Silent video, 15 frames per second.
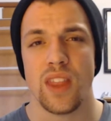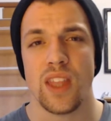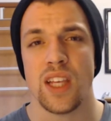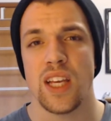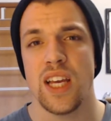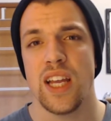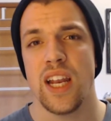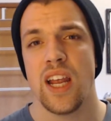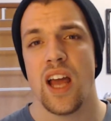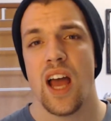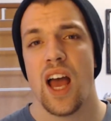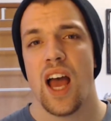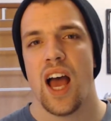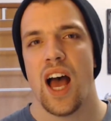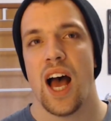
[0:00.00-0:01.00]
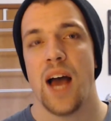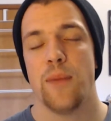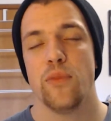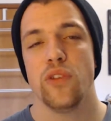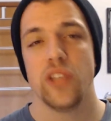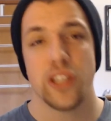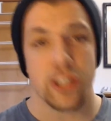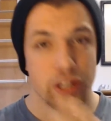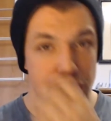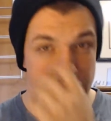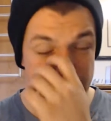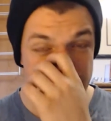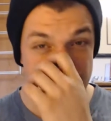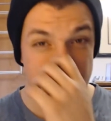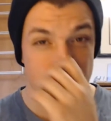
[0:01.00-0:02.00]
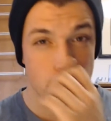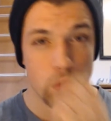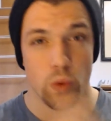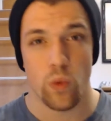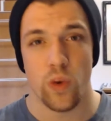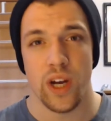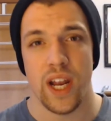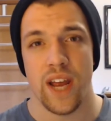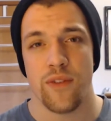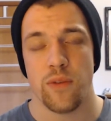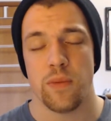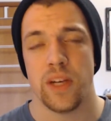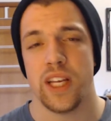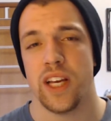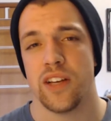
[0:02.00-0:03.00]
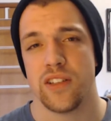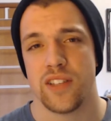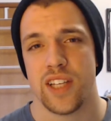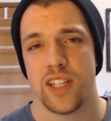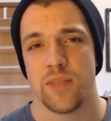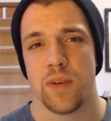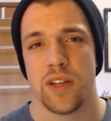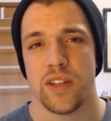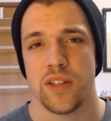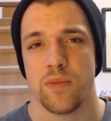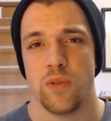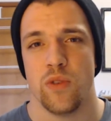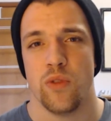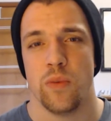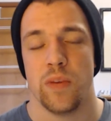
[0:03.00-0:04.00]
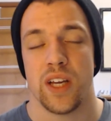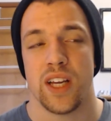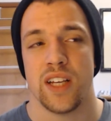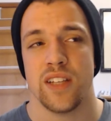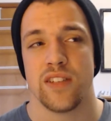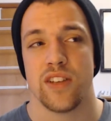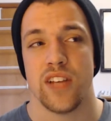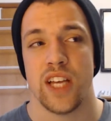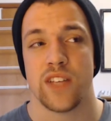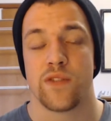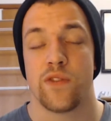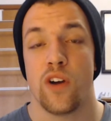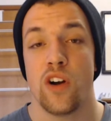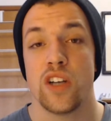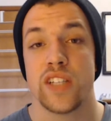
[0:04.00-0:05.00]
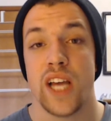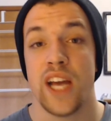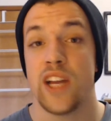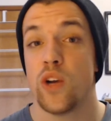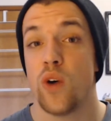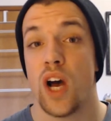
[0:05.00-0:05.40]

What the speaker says: And I'm really curious to know what everybody else says about this movie, because as far as I know,